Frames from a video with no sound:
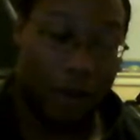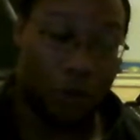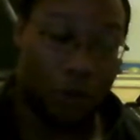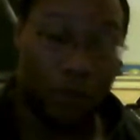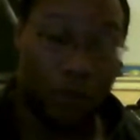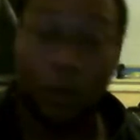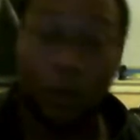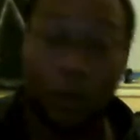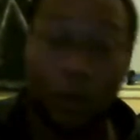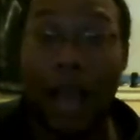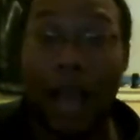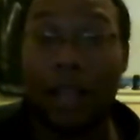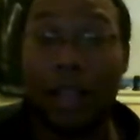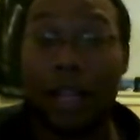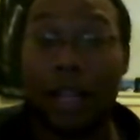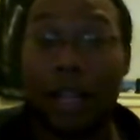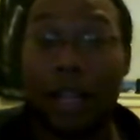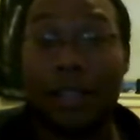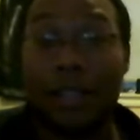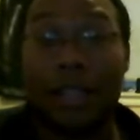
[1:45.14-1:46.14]
to it, the
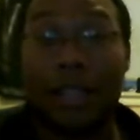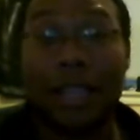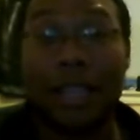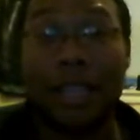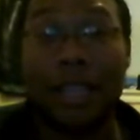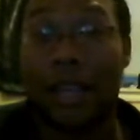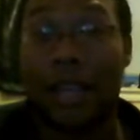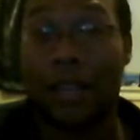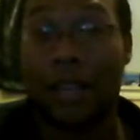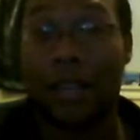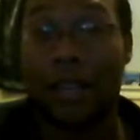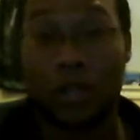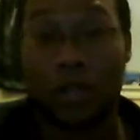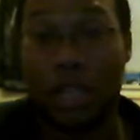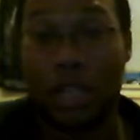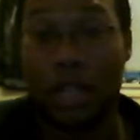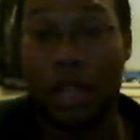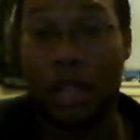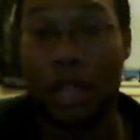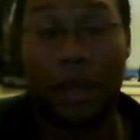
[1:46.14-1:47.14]
reality is these things are
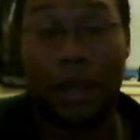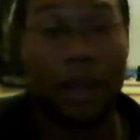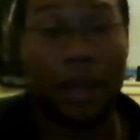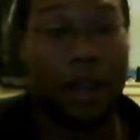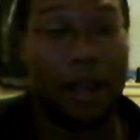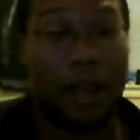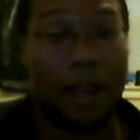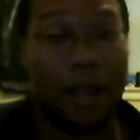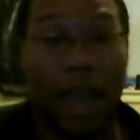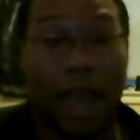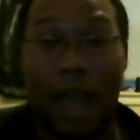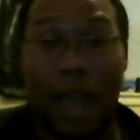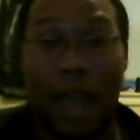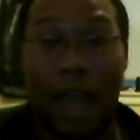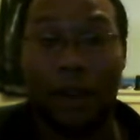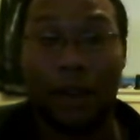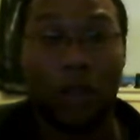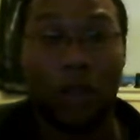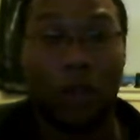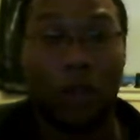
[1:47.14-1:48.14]
cheap
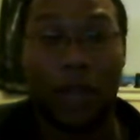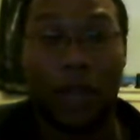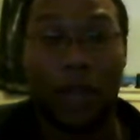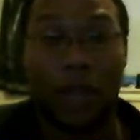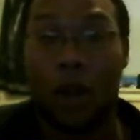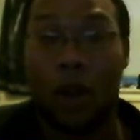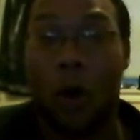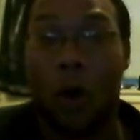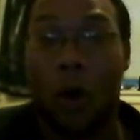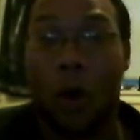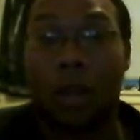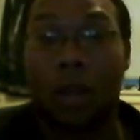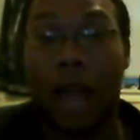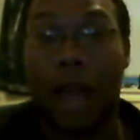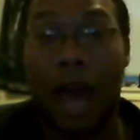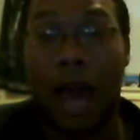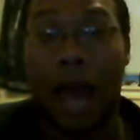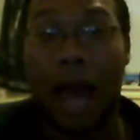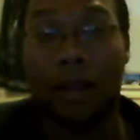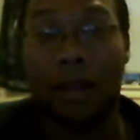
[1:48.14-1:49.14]
and you can get a whole
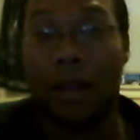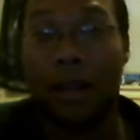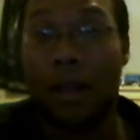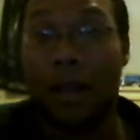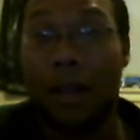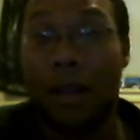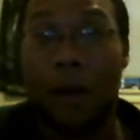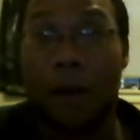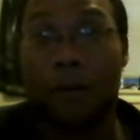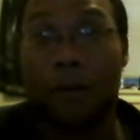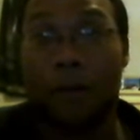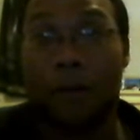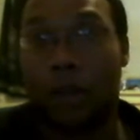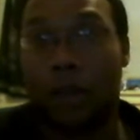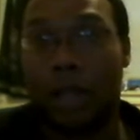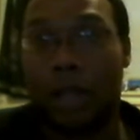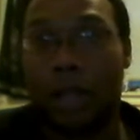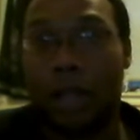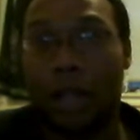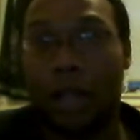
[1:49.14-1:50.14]
lot for
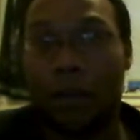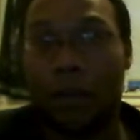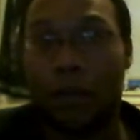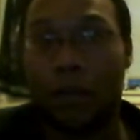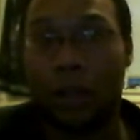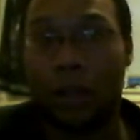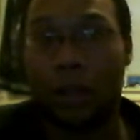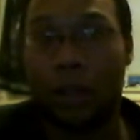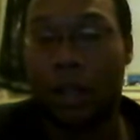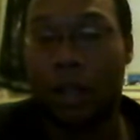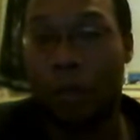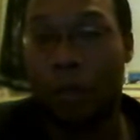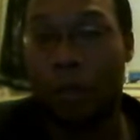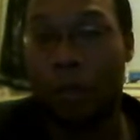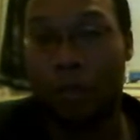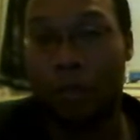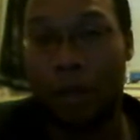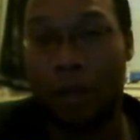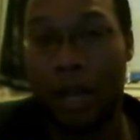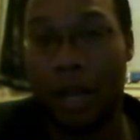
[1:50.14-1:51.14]
a little
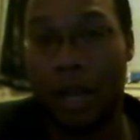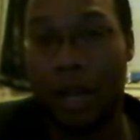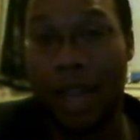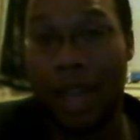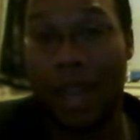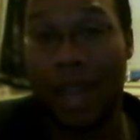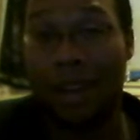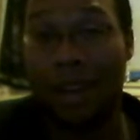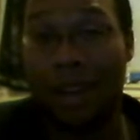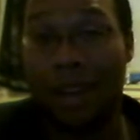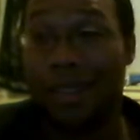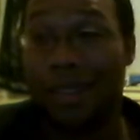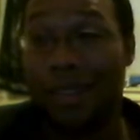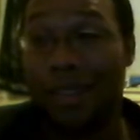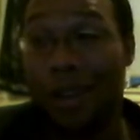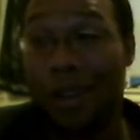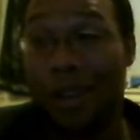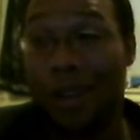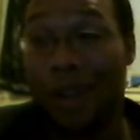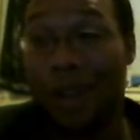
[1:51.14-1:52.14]
bit of money. And
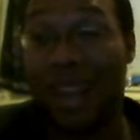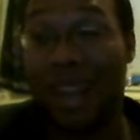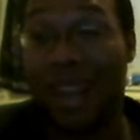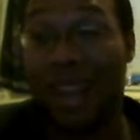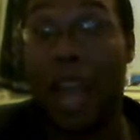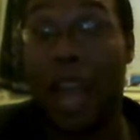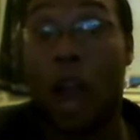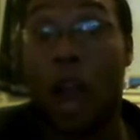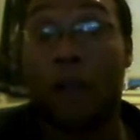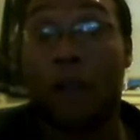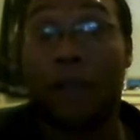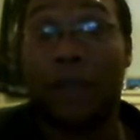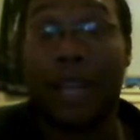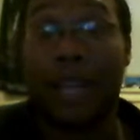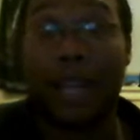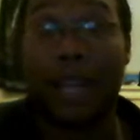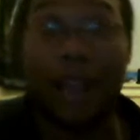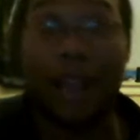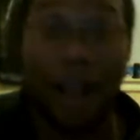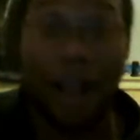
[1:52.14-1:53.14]
you know what? They are
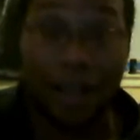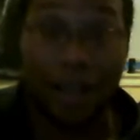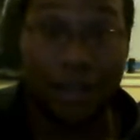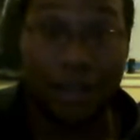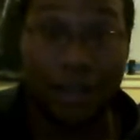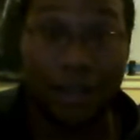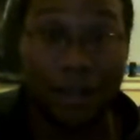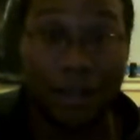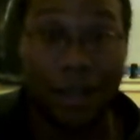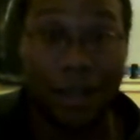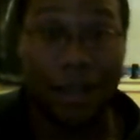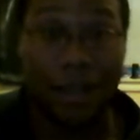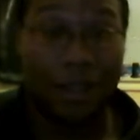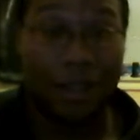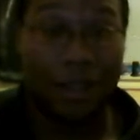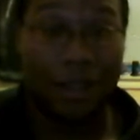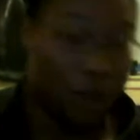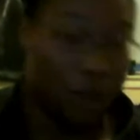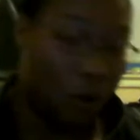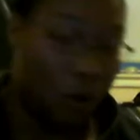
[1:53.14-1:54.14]
feeding us.
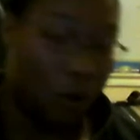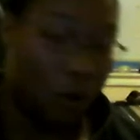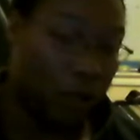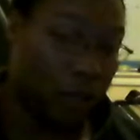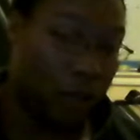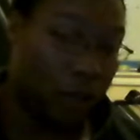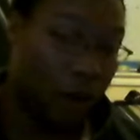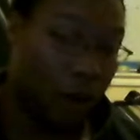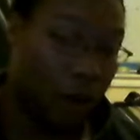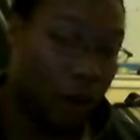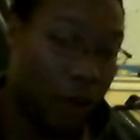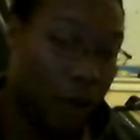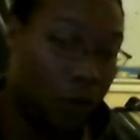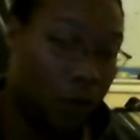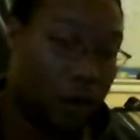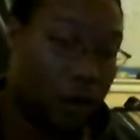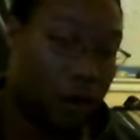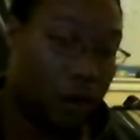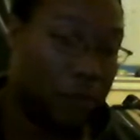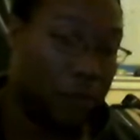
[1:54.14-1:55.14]
So, I
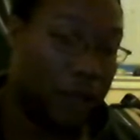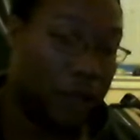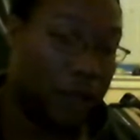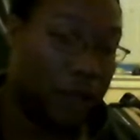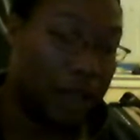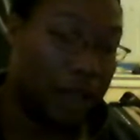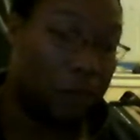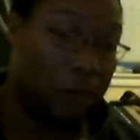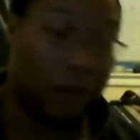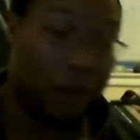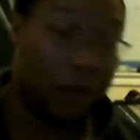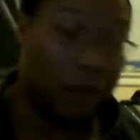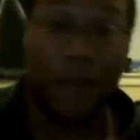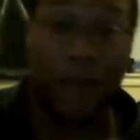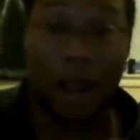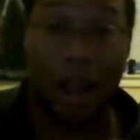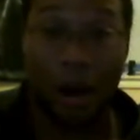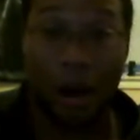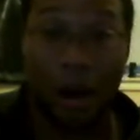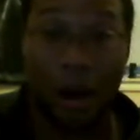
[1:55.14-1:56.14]
want to be
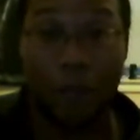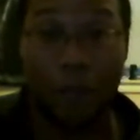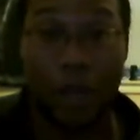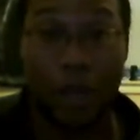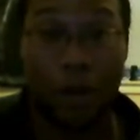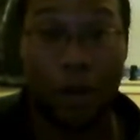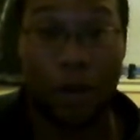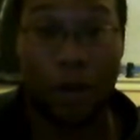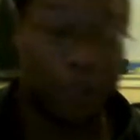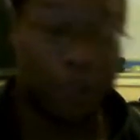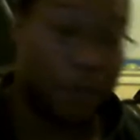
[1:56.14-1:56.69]
fair, and